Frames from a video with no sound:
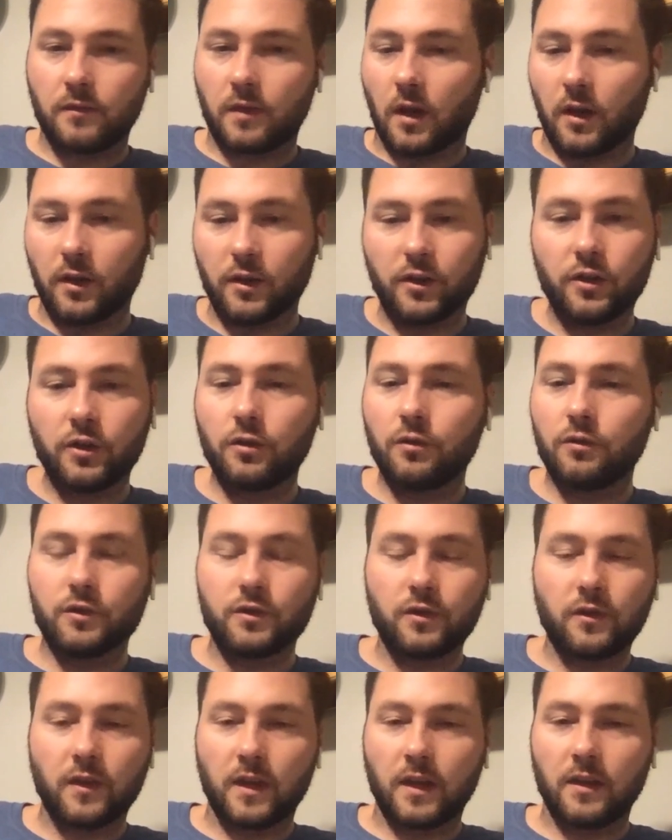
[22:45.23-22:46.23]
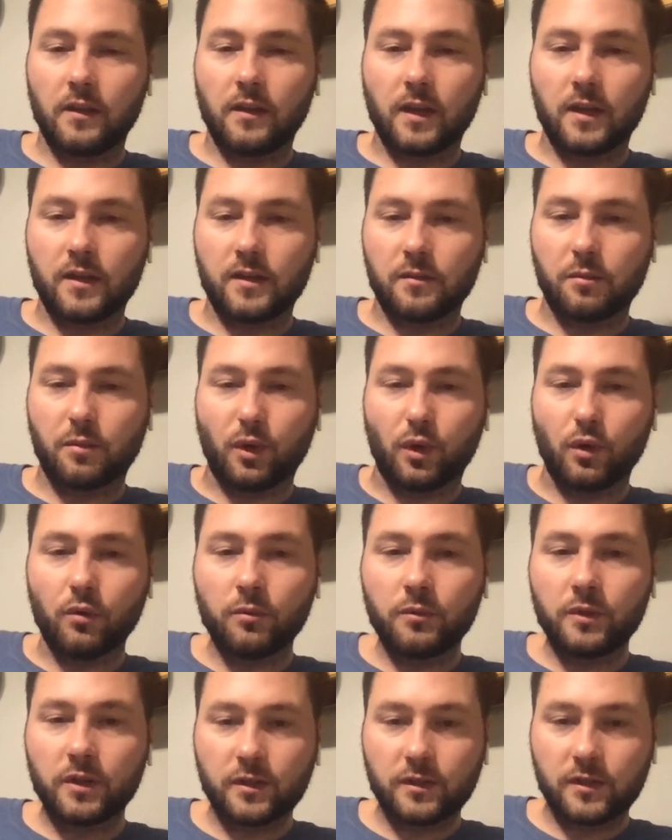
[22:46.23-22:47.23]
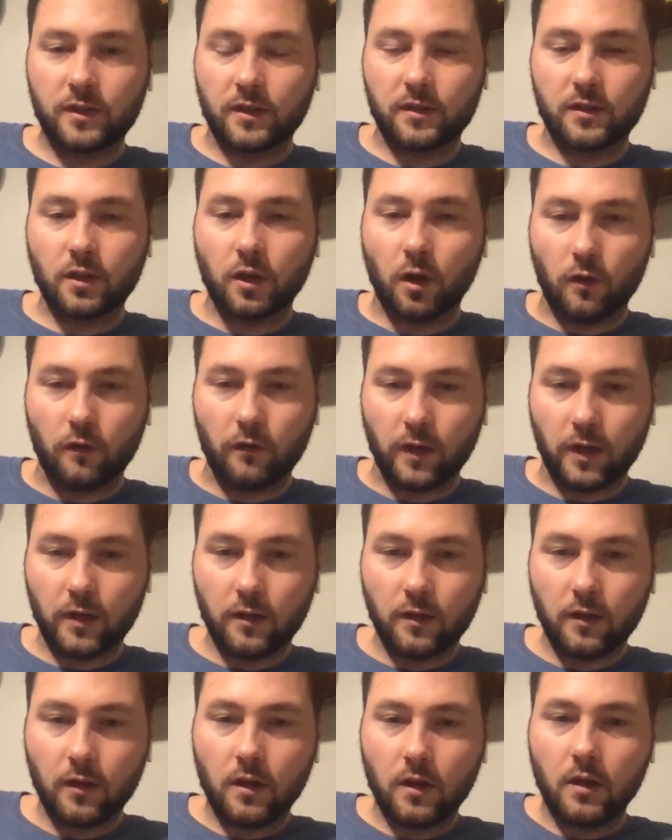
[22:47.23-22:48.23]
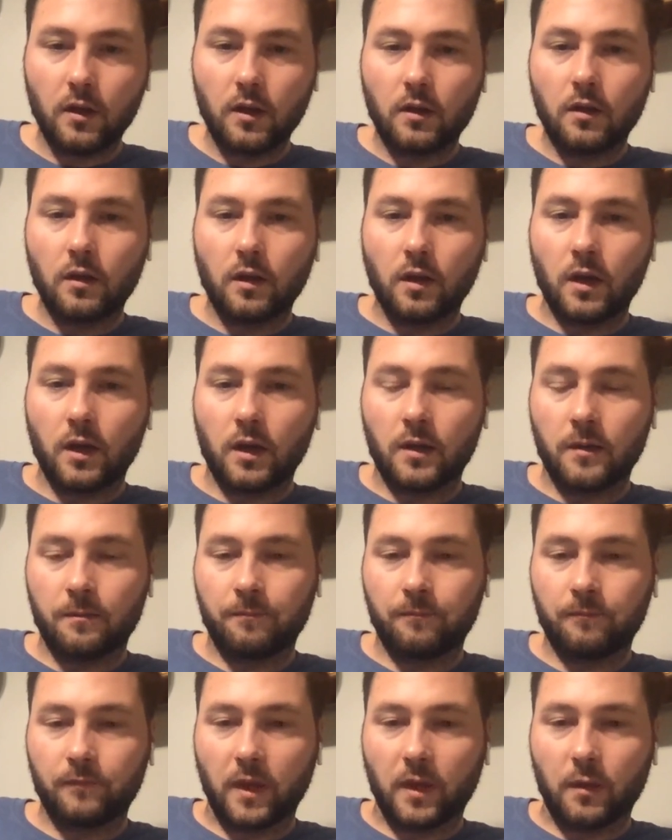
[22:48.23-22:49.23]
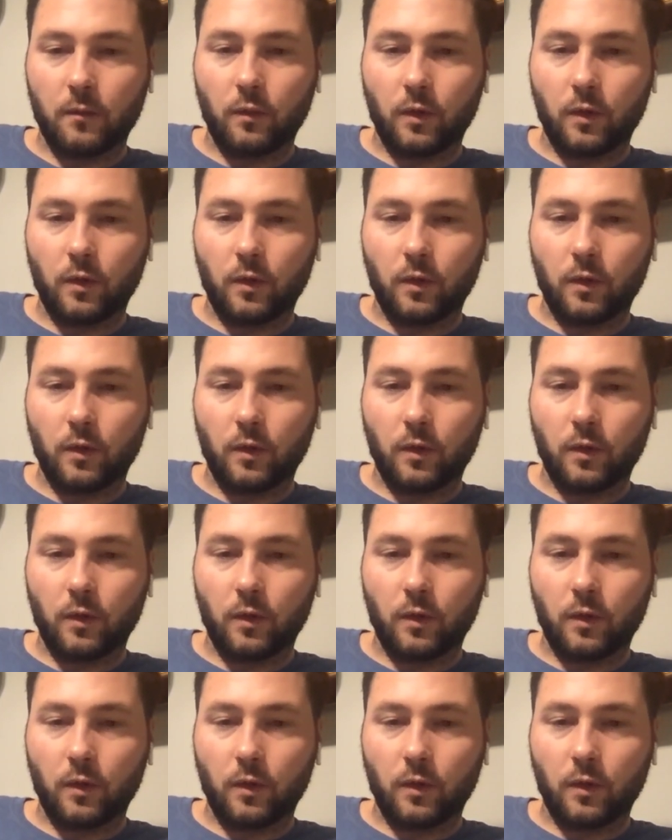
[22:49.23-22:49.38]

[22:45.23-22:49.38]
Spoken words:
a huge thing that has boomed since COVID, and will